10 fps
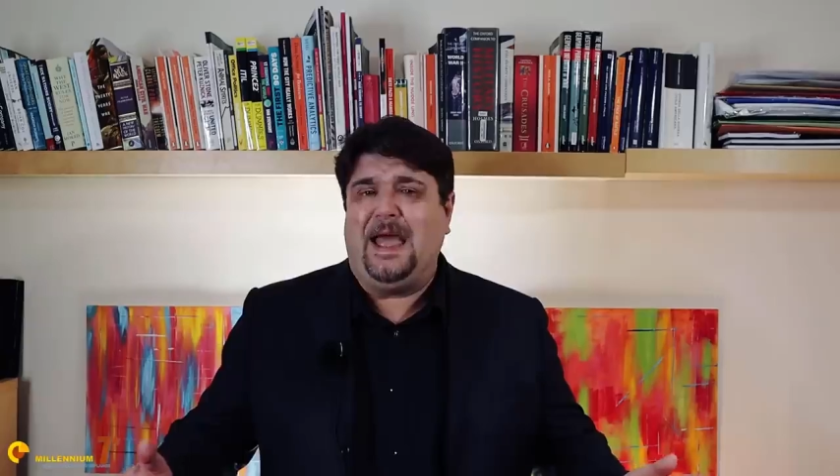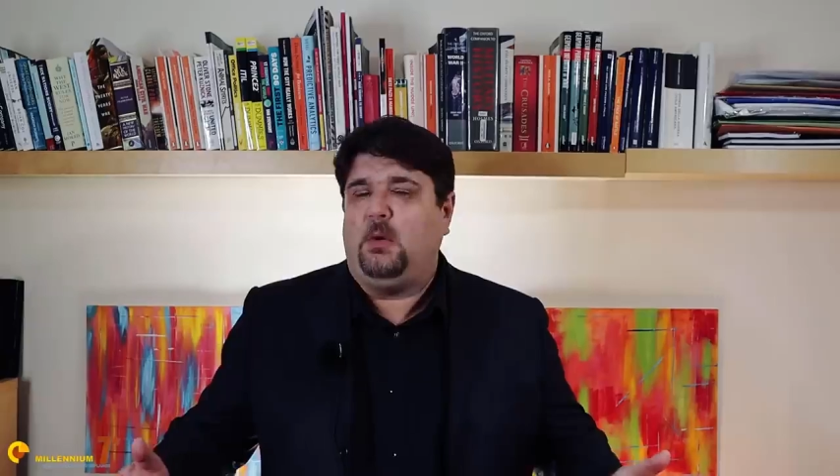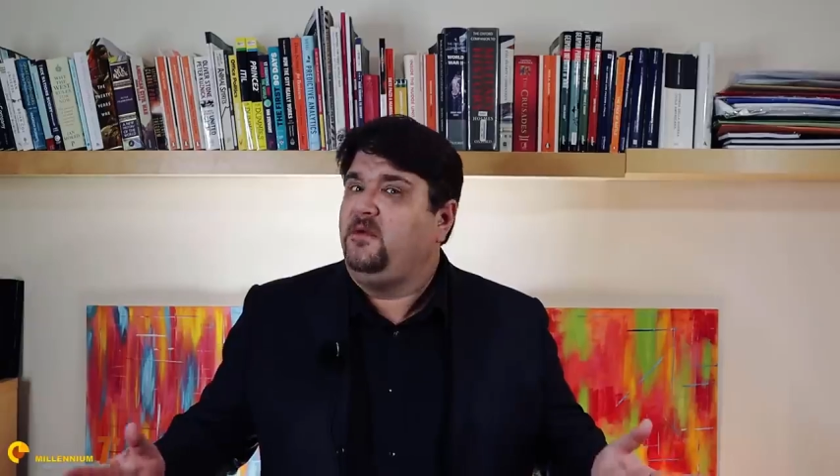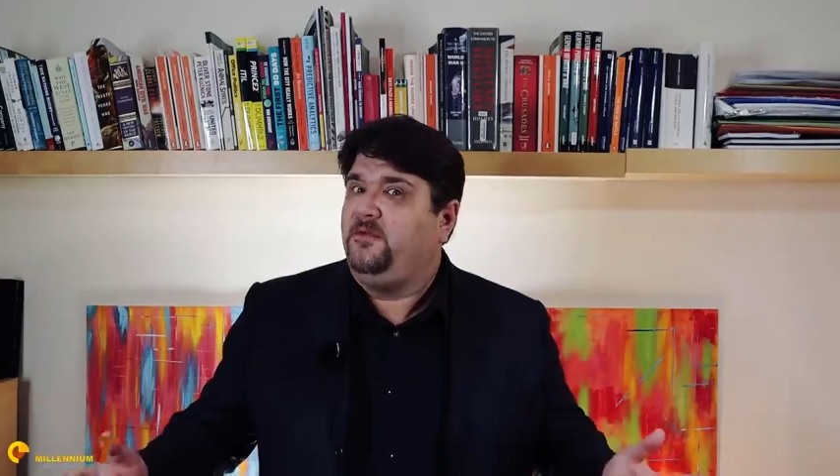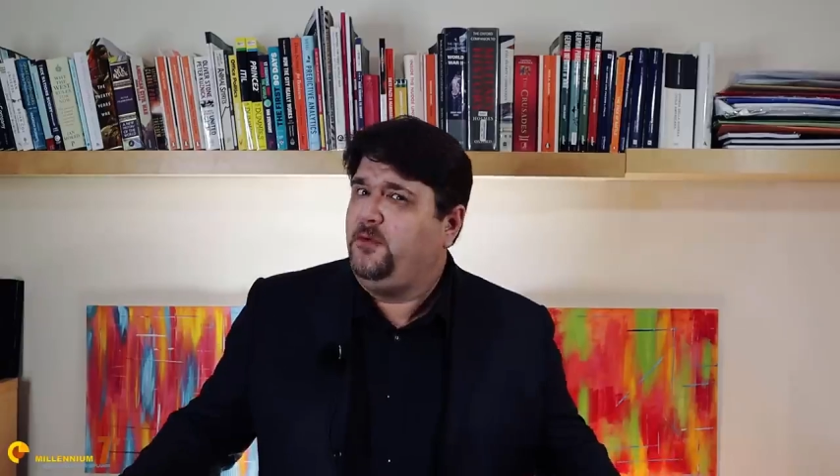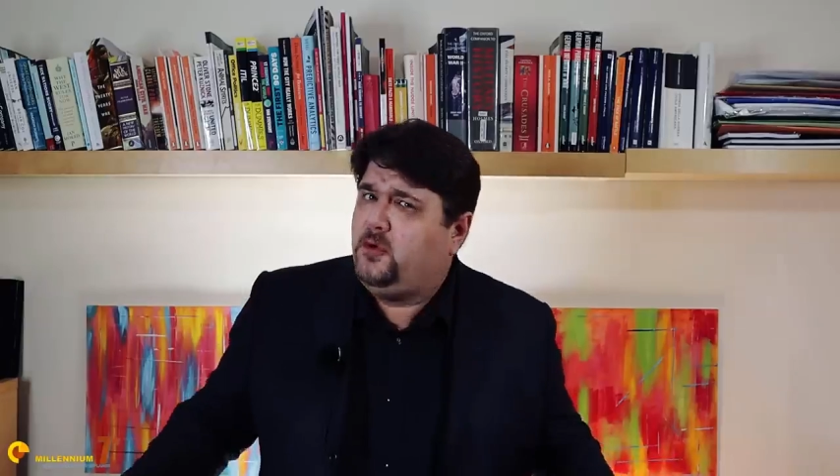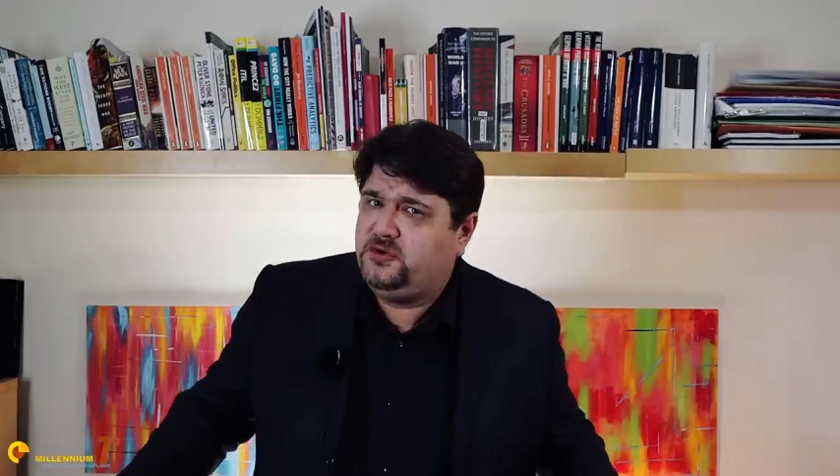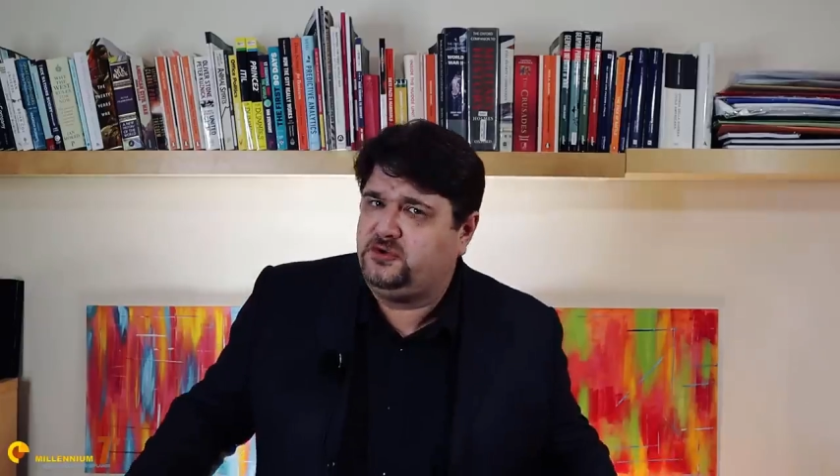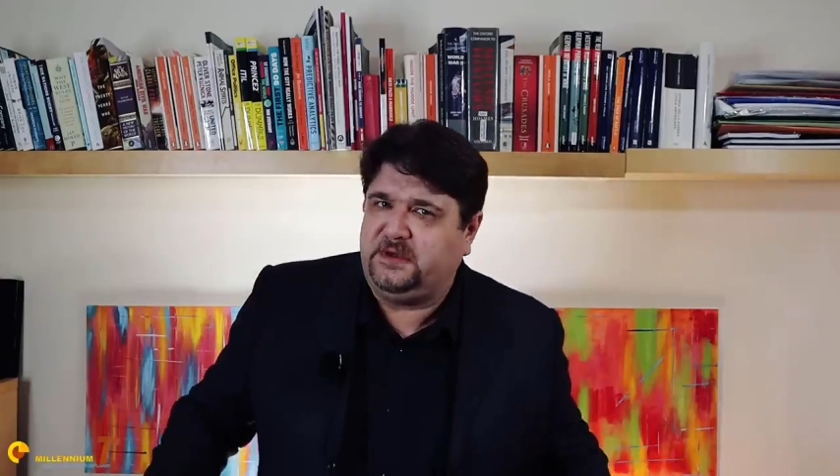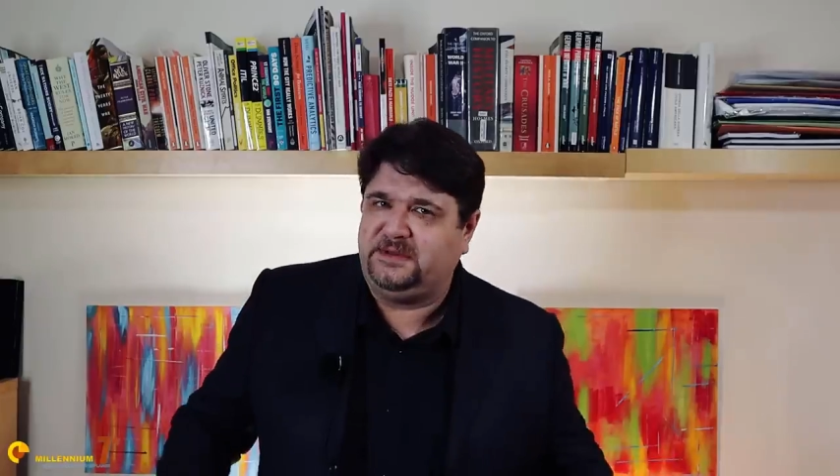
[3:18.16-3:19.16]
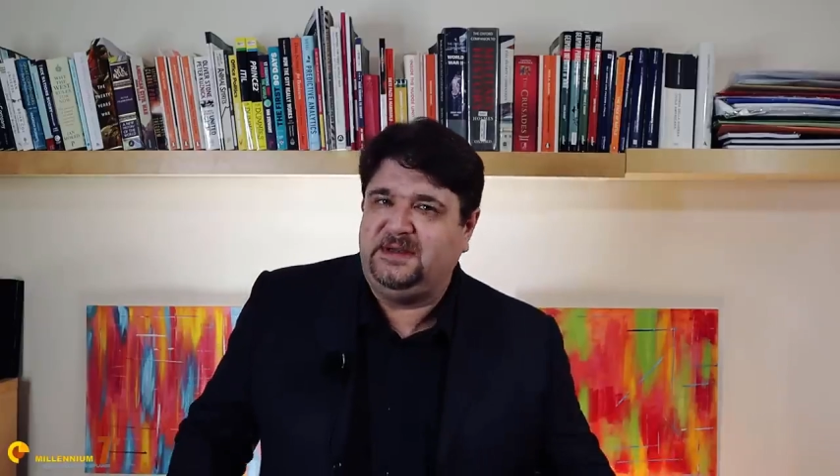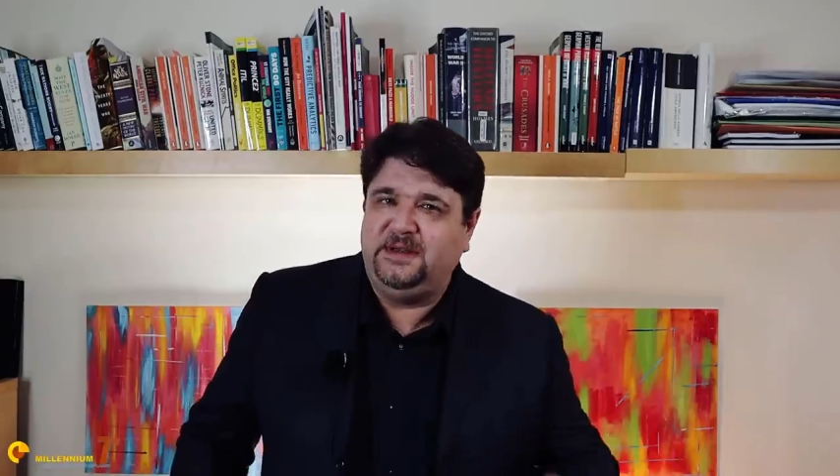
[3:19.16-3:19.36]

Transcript: Now, unfortunately,